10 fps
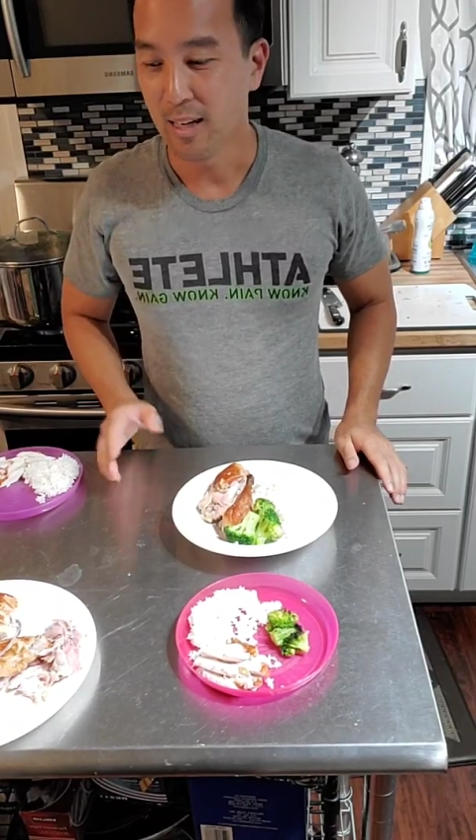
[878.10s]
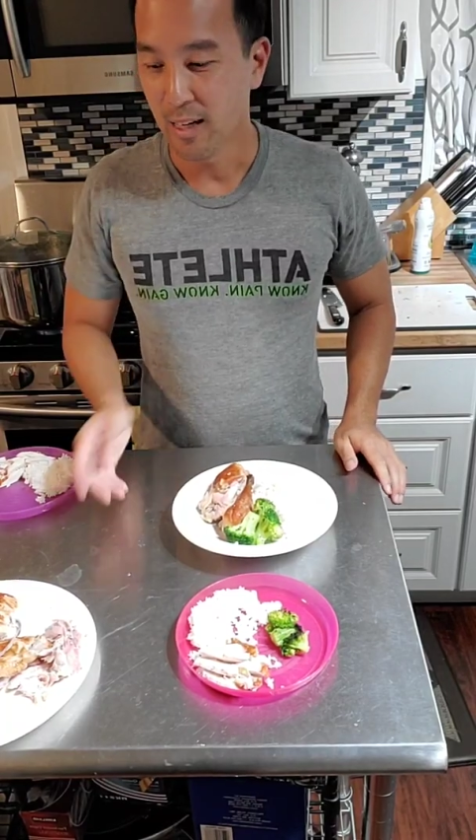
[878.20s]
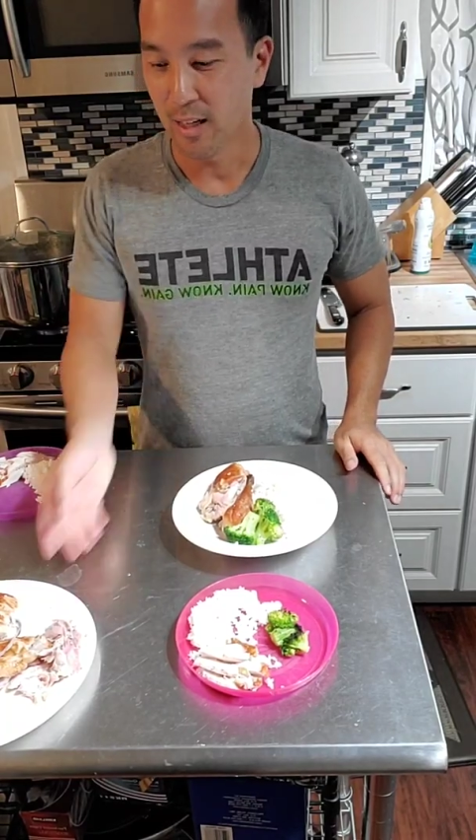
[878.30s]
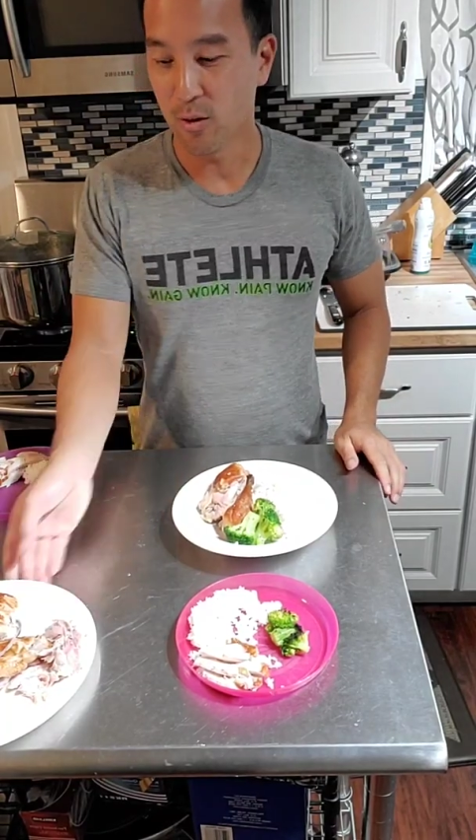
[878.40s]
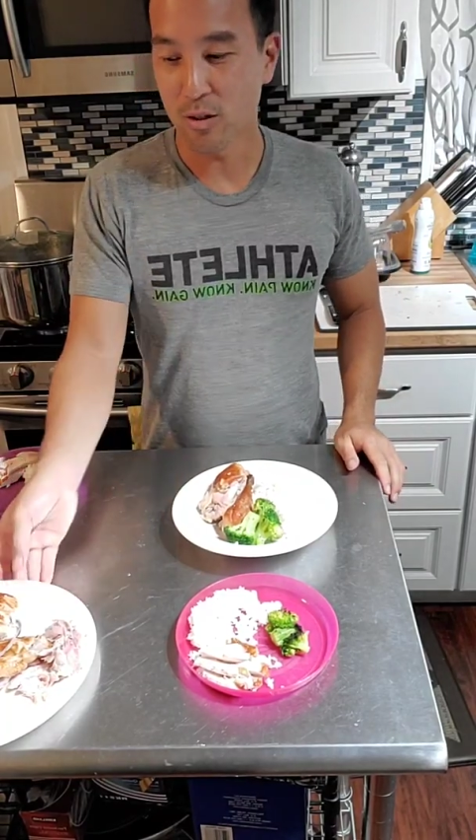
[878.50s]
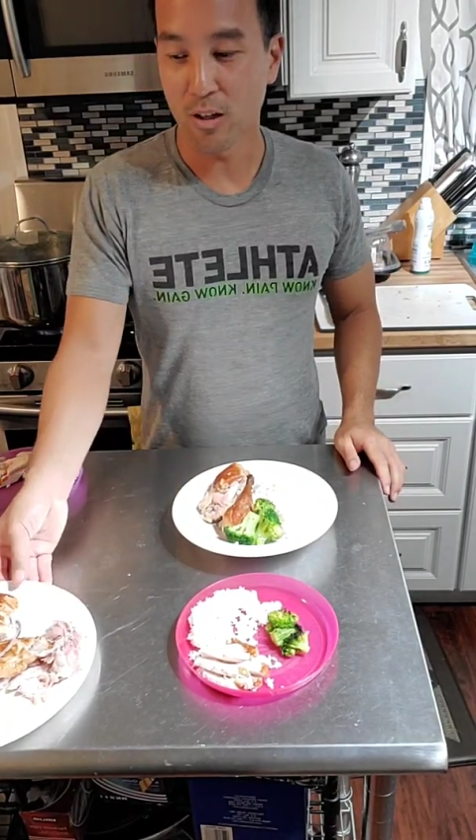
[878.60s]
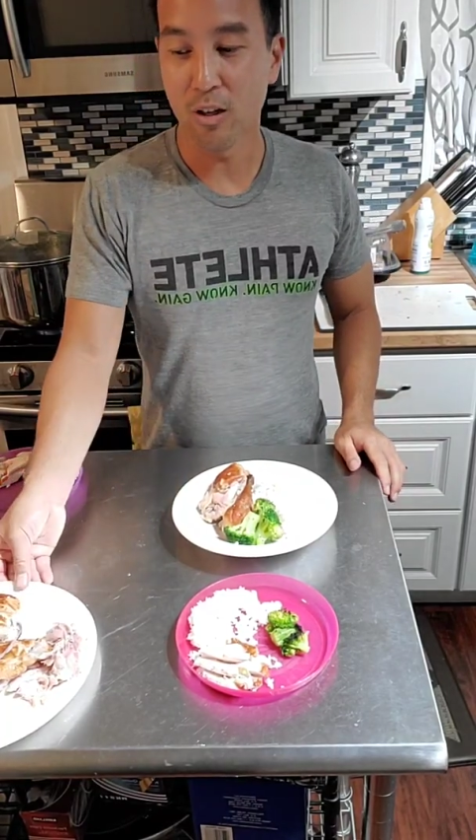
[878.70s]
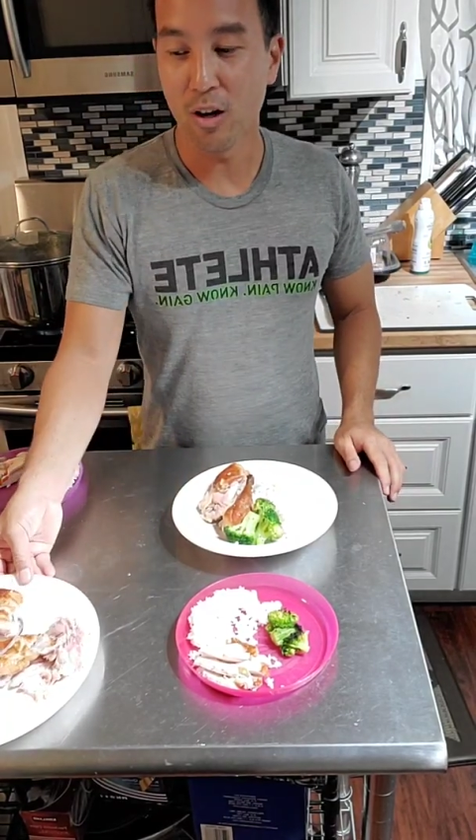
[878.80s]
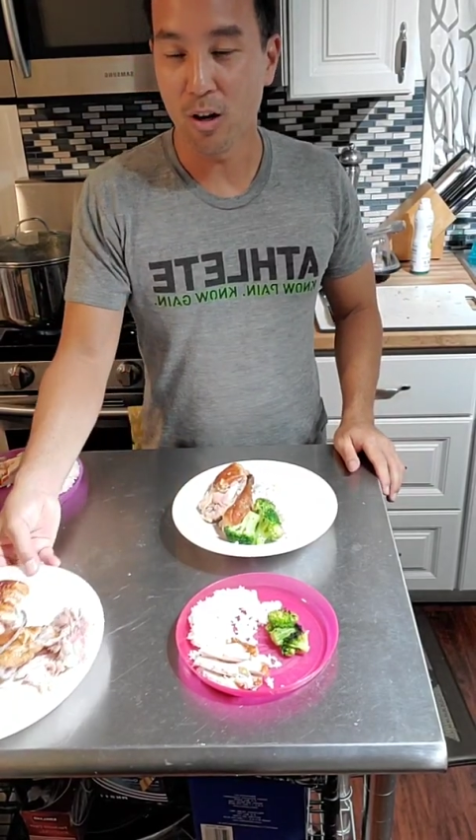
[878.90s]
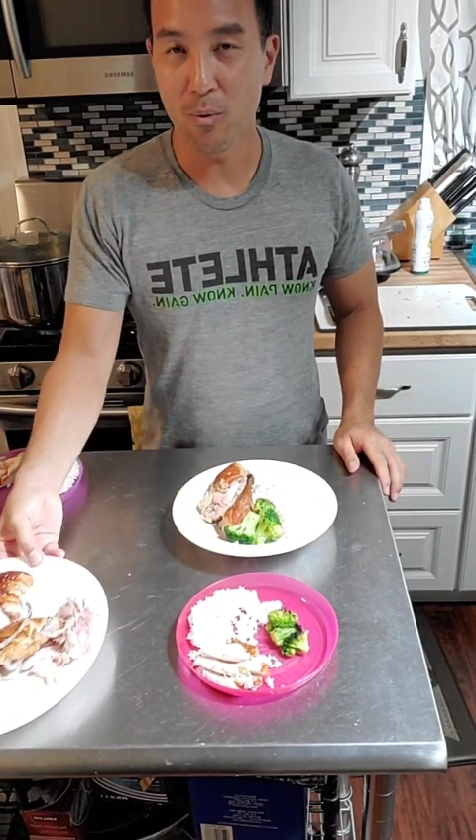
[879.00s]
It goes a
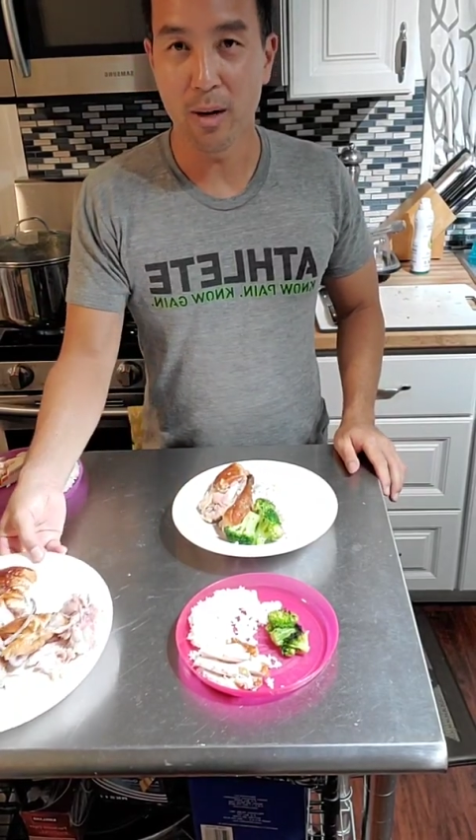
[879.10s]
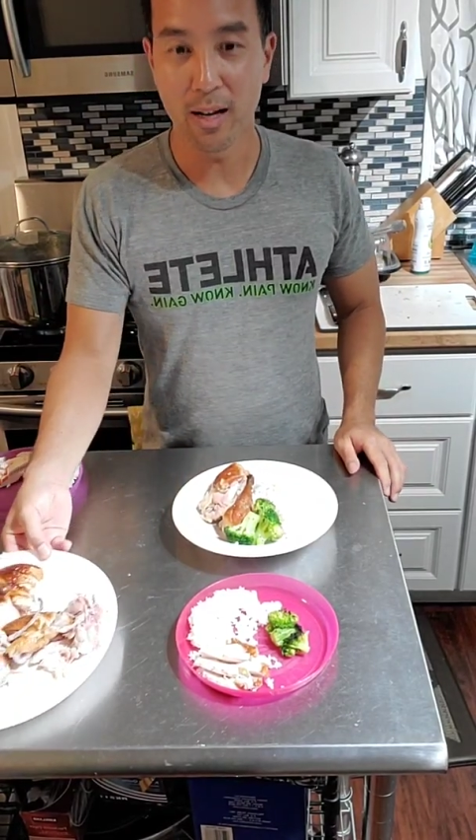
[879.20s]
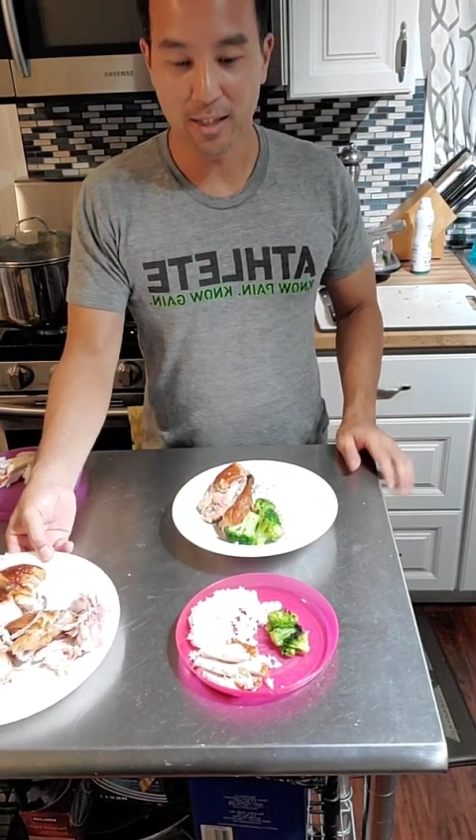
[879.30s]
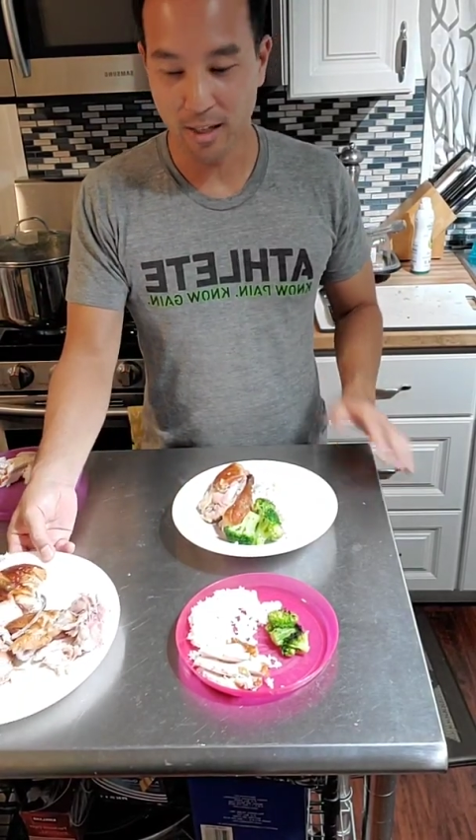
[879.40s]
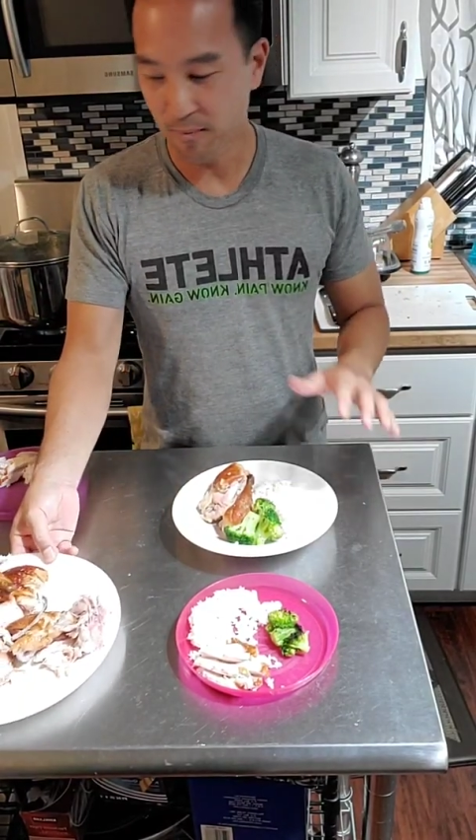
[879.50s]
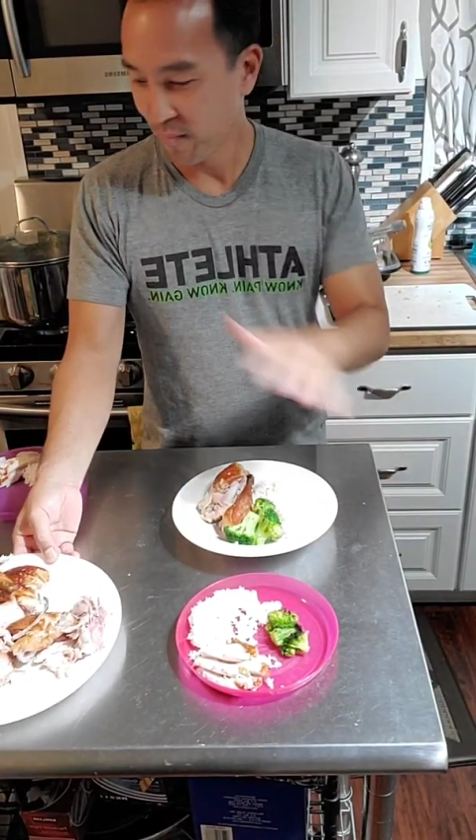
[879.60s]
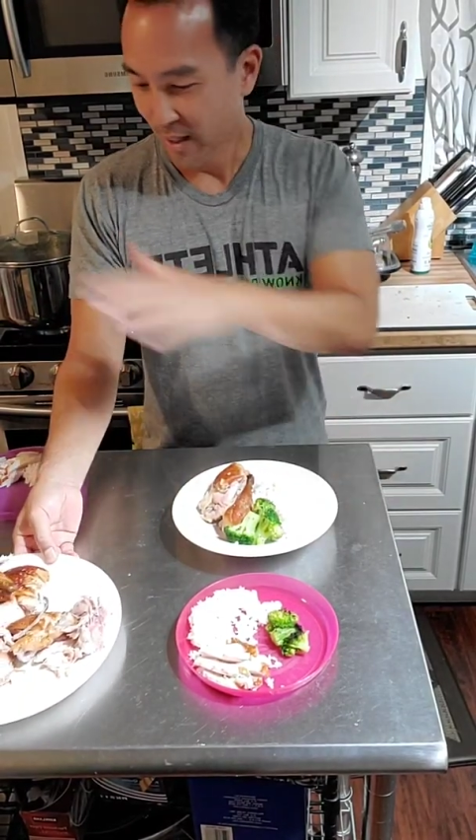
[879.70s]
long way. Again,